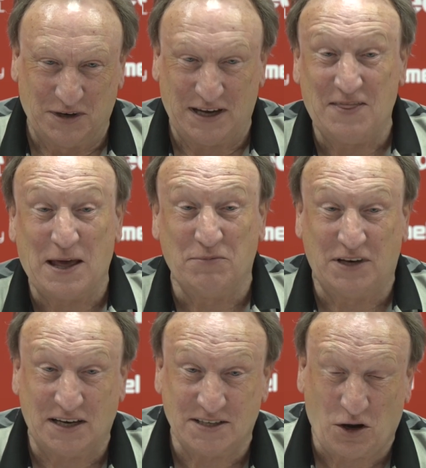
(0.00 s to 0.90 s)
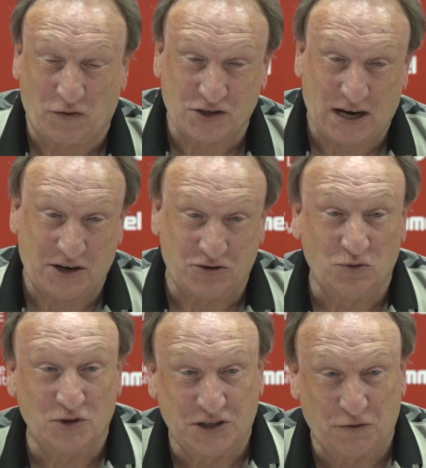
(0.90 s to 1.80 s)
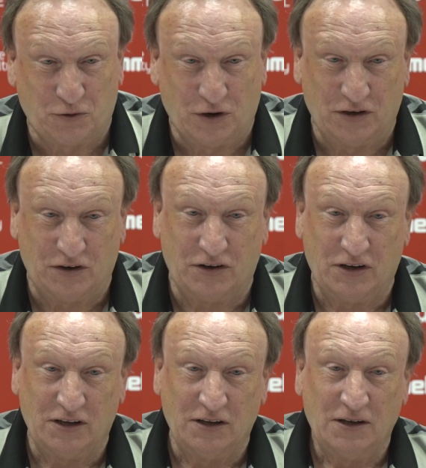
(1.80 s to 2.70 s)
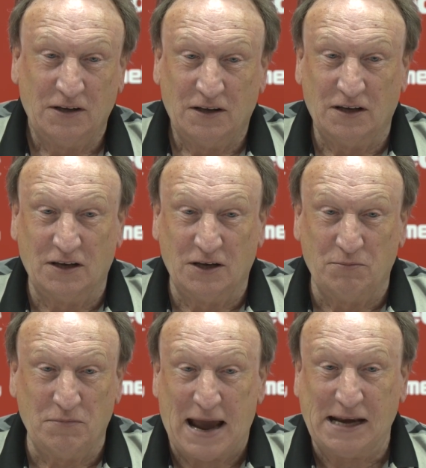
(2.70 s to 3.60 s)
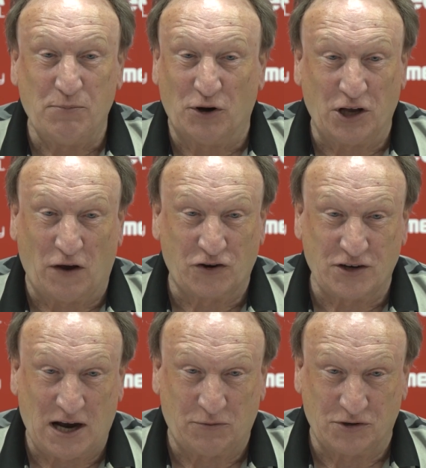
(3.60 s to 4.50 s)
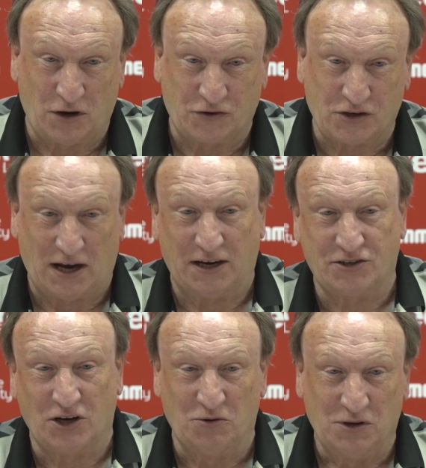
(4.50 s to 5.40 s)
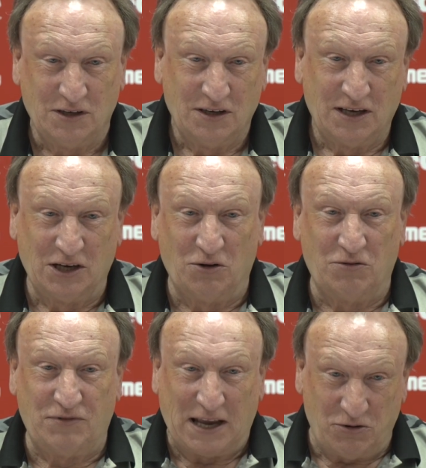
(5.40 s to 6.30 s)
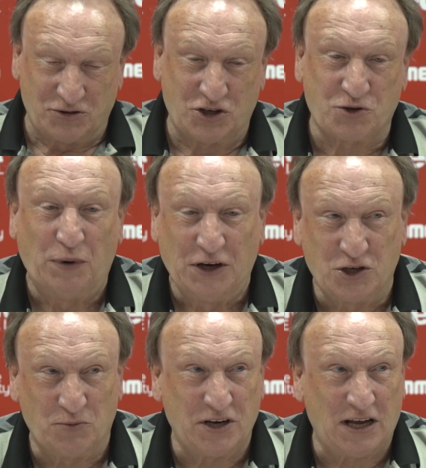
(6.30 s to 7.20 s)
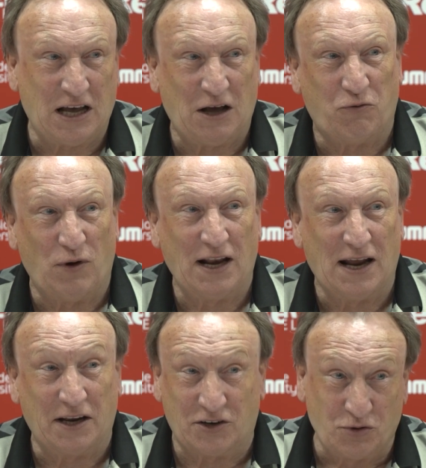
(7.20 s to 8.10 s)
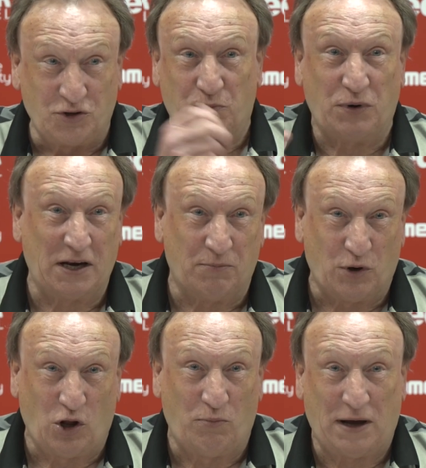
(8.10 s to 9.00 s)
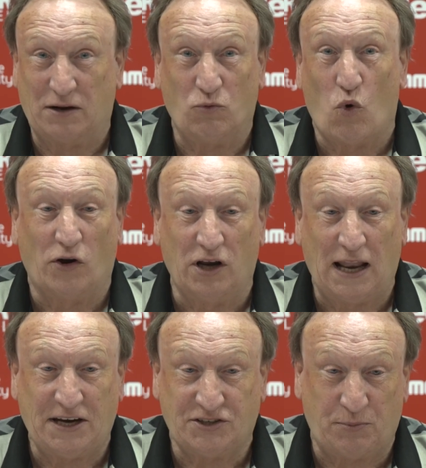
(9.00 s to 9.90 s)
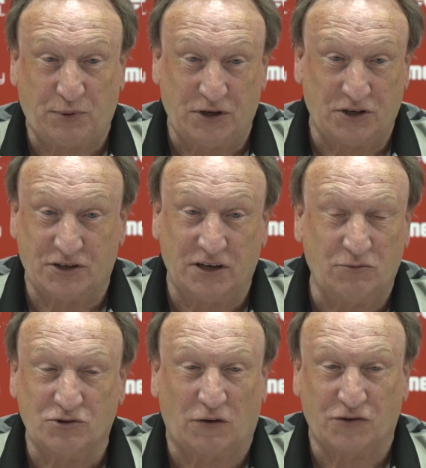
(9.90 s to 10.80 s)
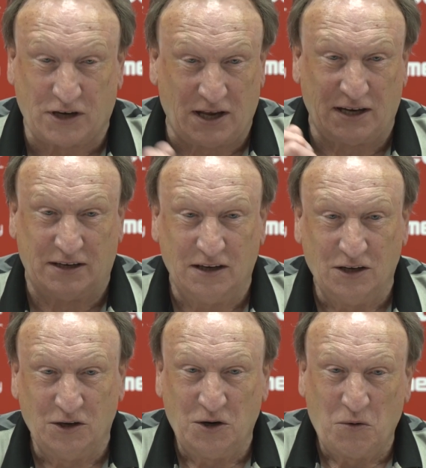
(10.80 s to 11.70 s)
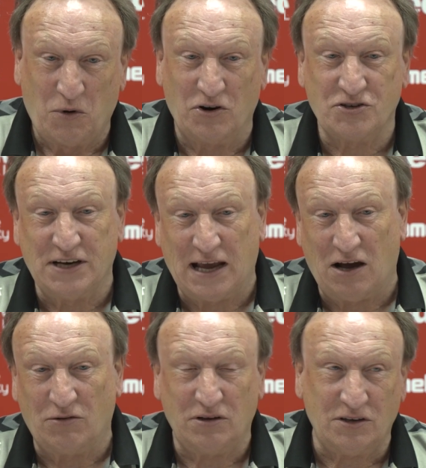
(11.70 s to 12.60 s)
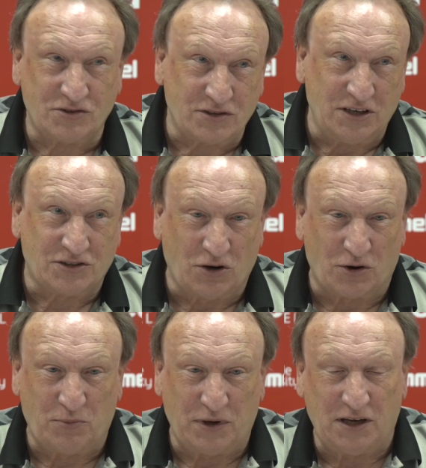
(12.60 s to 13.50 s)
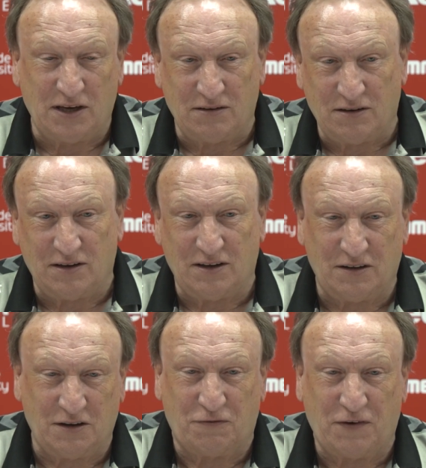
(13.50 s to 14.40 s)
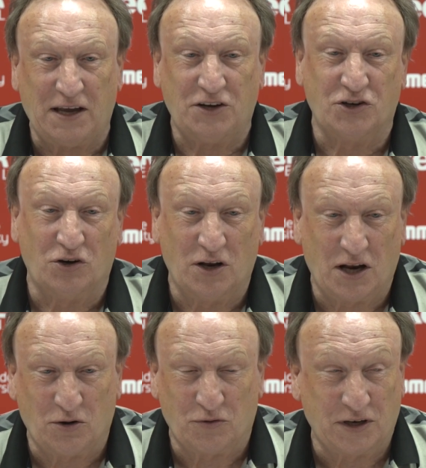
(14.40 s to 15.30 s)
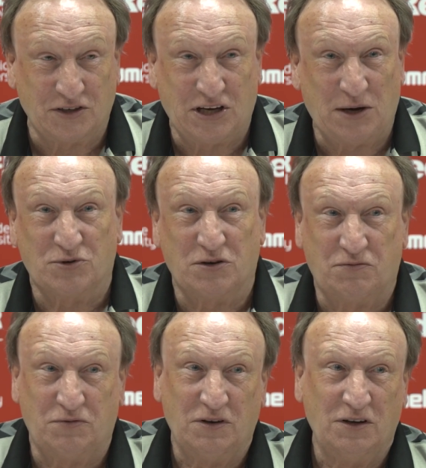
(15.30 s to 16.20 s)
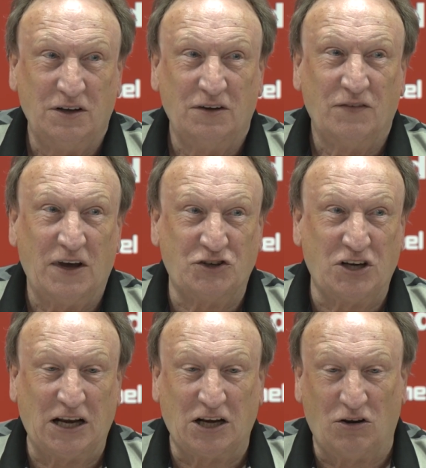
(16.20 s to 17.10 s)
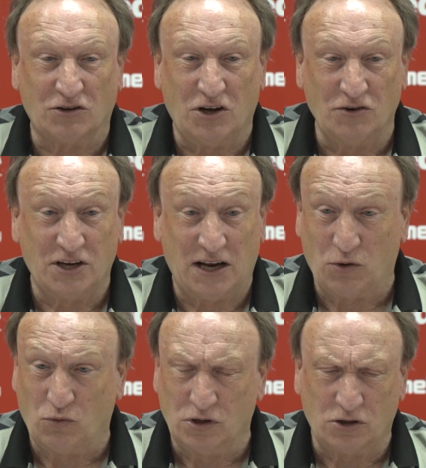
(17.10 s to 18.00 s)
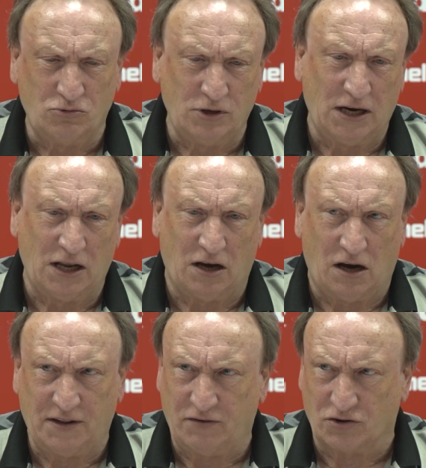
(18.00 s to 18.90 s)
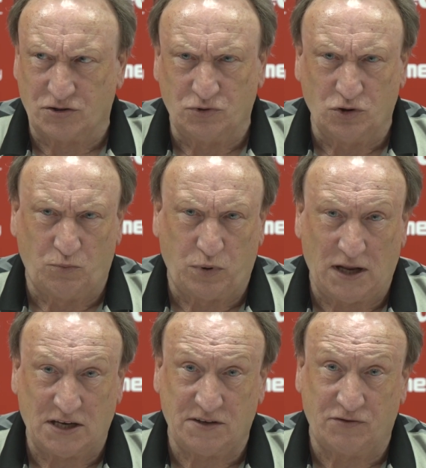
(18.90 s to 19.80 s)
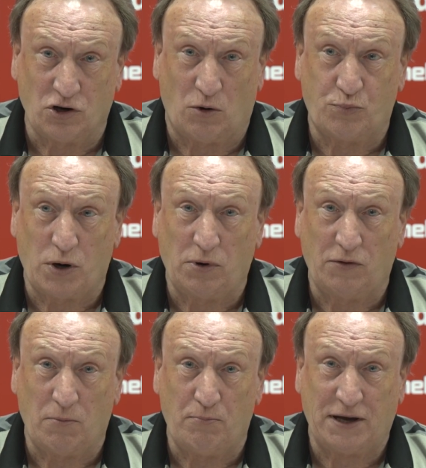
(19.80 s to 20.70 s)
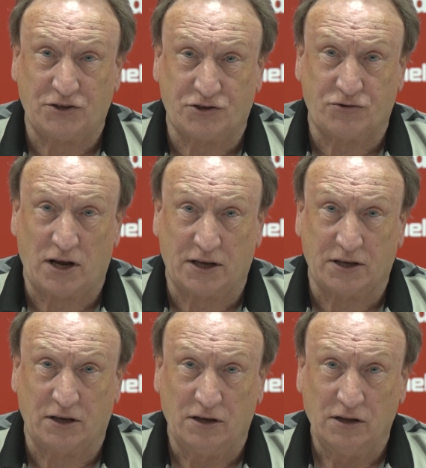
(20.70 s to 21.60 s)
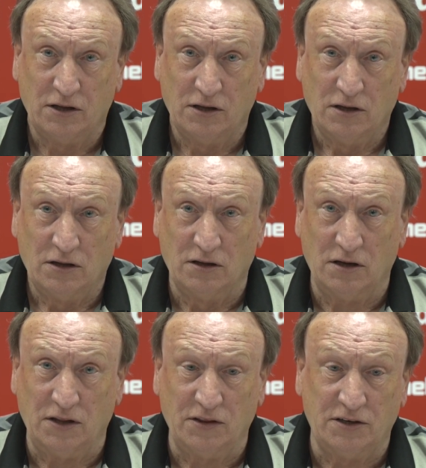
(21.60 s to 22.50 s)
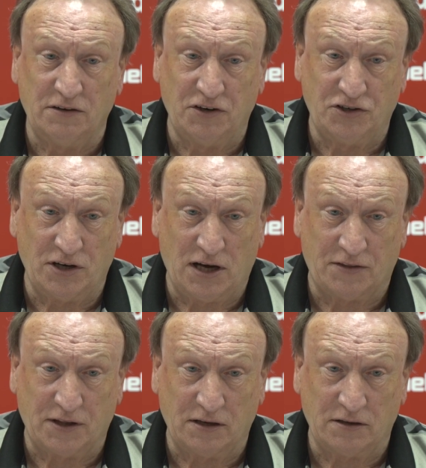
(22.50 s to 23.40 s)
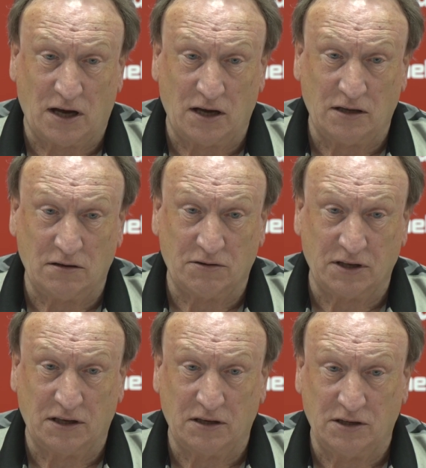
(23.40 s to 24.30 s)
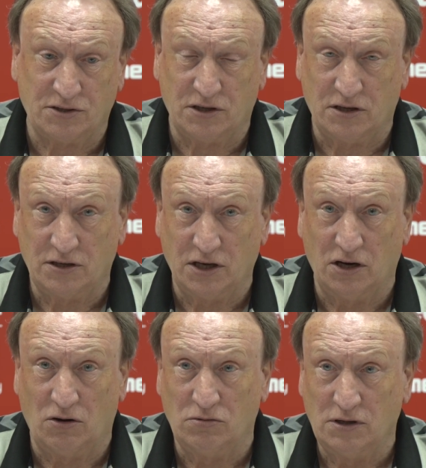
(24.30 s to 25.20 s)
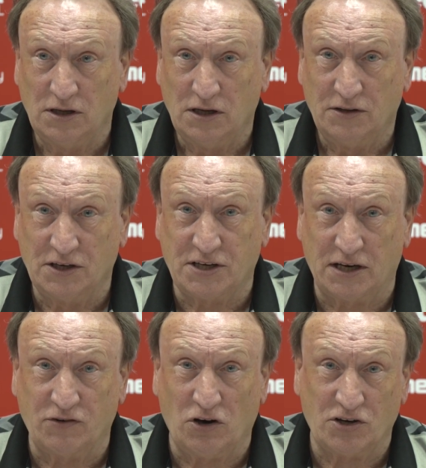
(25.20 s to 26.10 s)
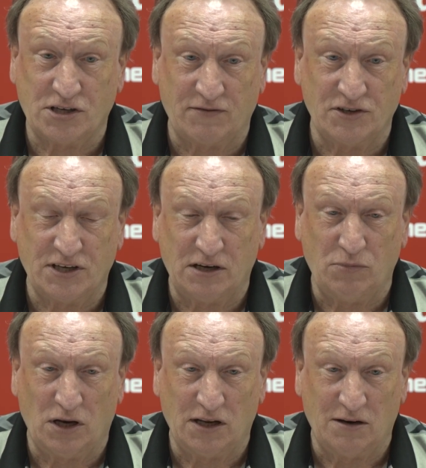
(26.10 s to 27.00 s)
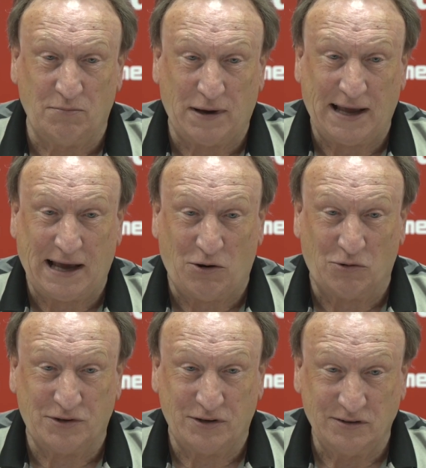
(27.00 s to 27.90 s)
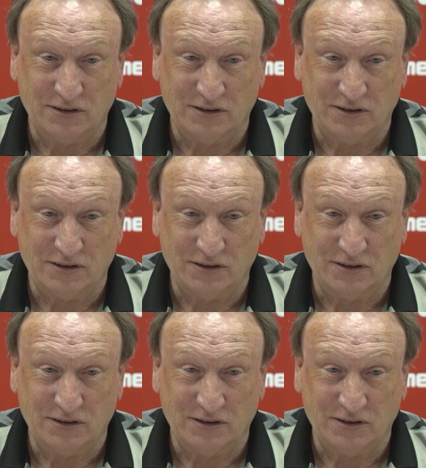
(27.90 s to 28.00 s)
But in them days, the offside rule was different. Anybody offside was offside. So, they used to sprint up to the halfway line, and as soon as you played a ball back, one lazy person who was offside. Whereas now, it's got to be the phase, and I don't think teams have actually clocked onto work really hard. They've got some good players. They've got probably the best striker in the division, I think, Dyke. I think he's, they said they've got a 17 million buyout.